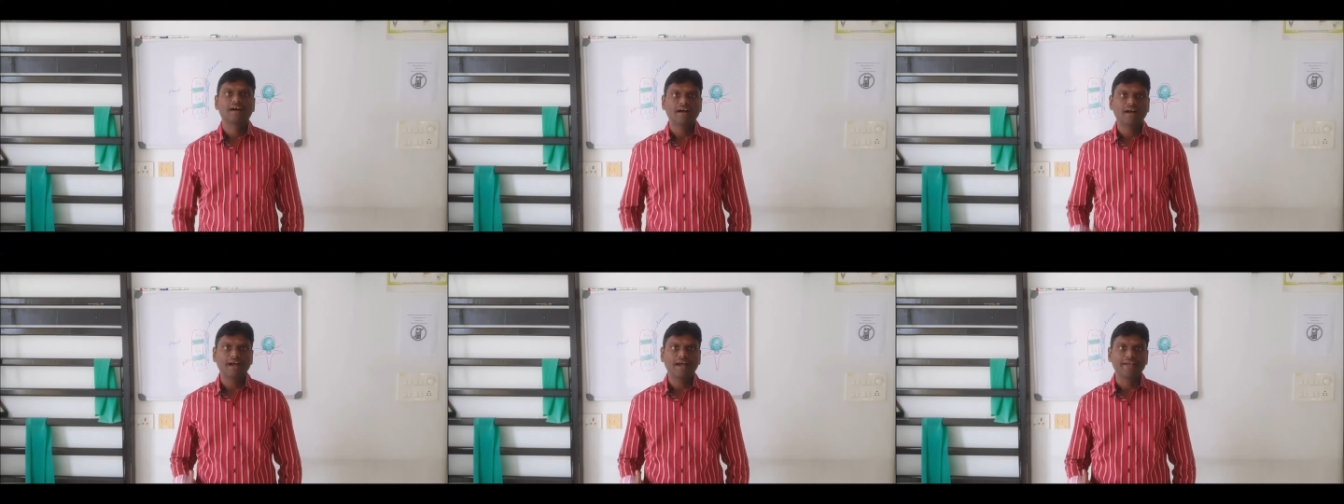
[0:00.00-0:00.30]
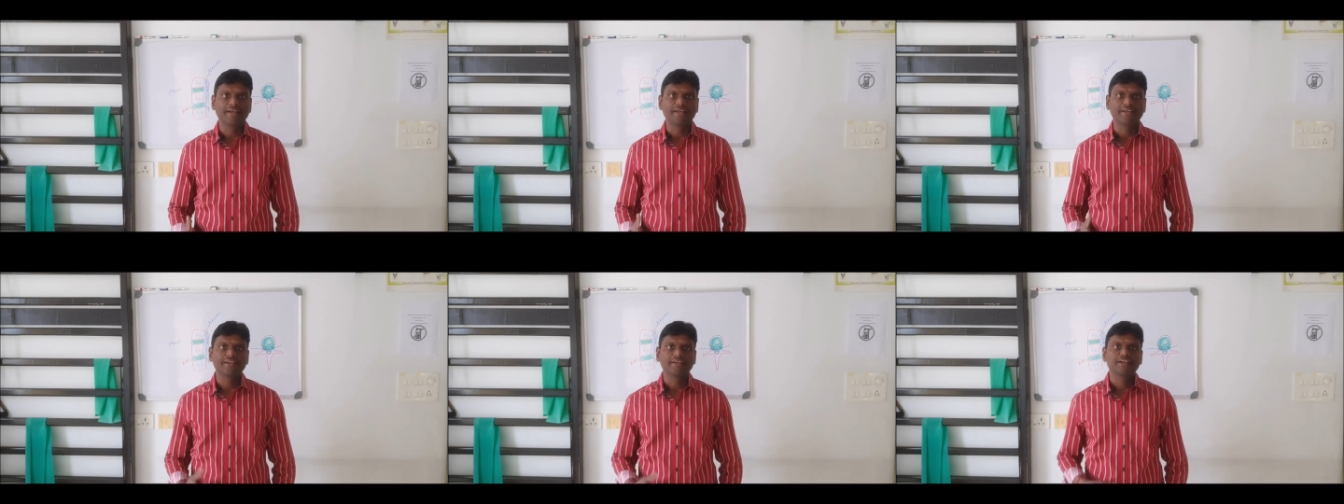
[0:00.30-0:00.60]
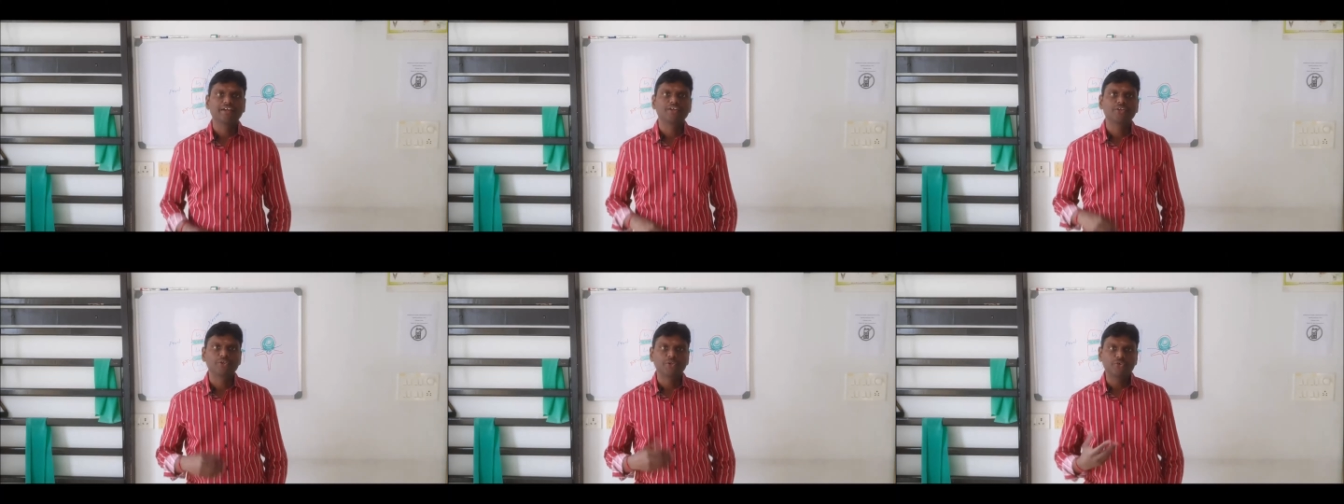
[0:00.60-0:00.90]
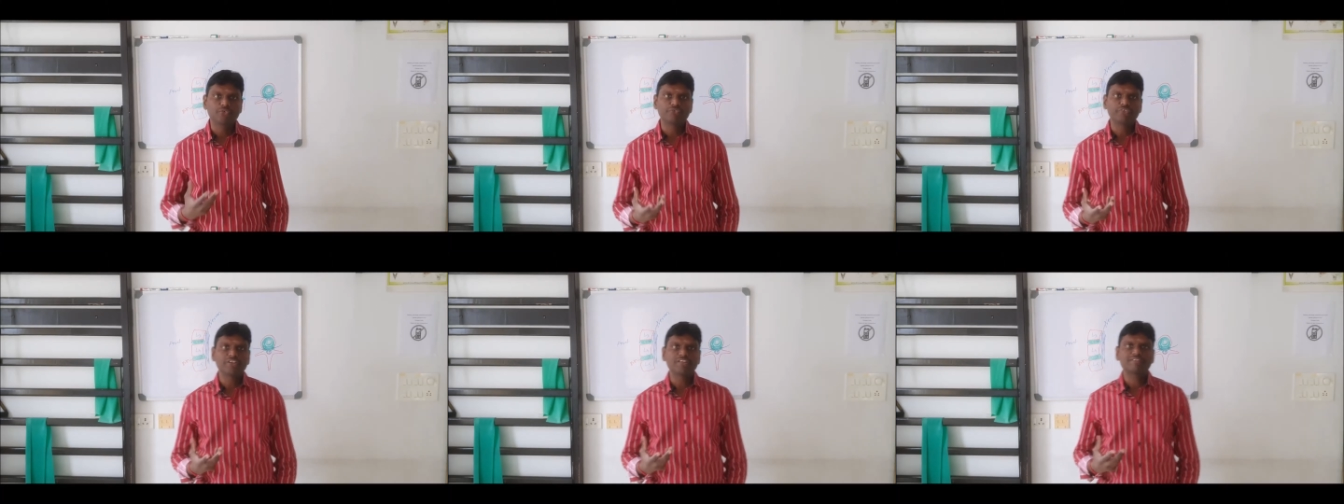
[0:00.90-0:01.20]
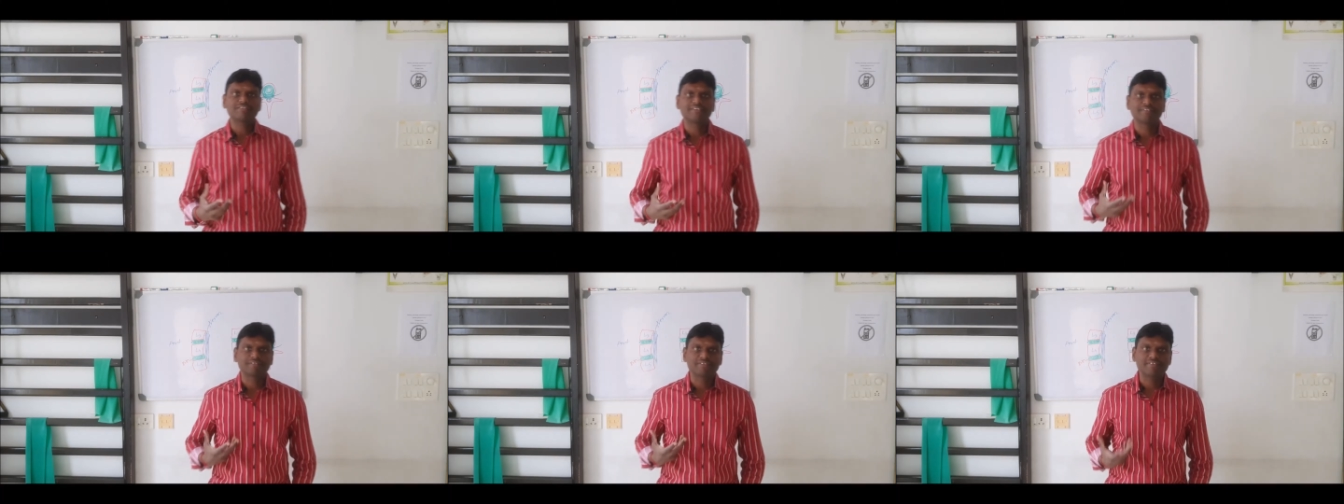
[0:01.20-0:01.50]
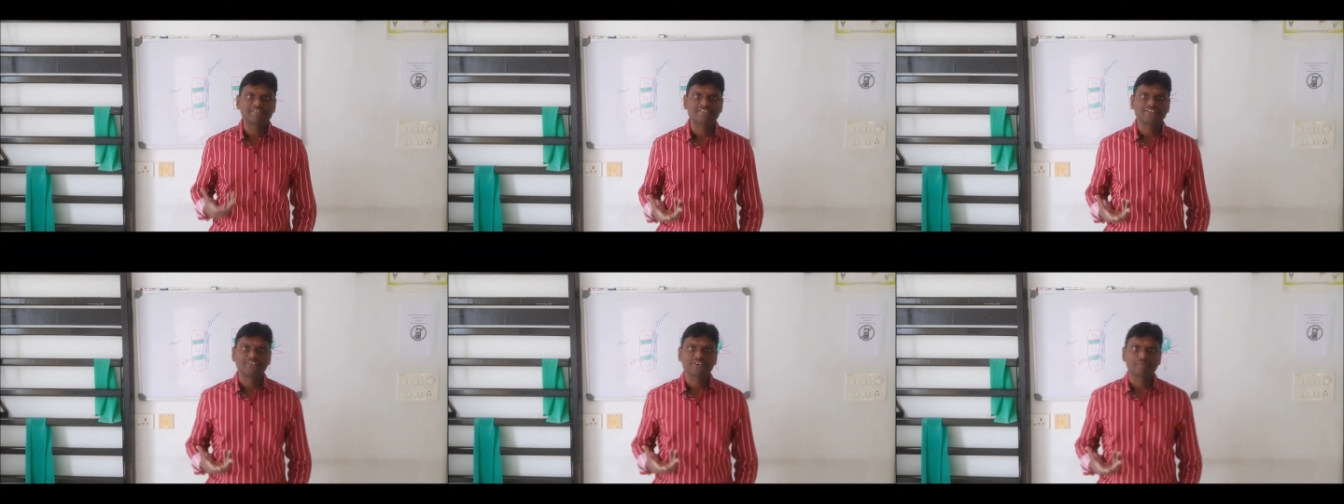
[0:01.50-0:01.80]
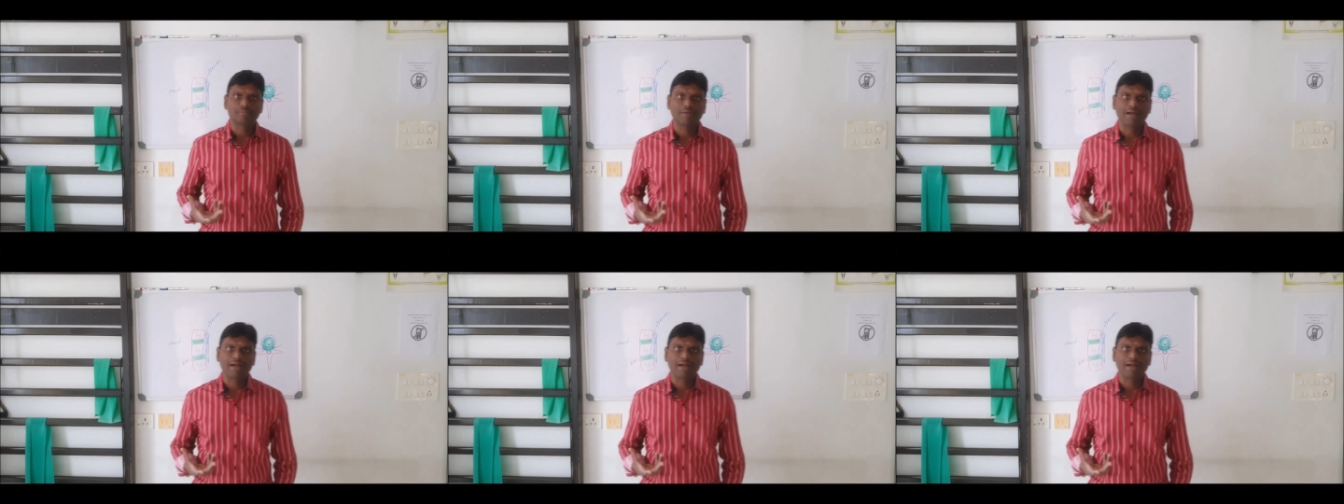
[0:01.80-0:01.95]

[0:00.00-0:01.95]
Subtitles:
Hi, do you feel stiffness in your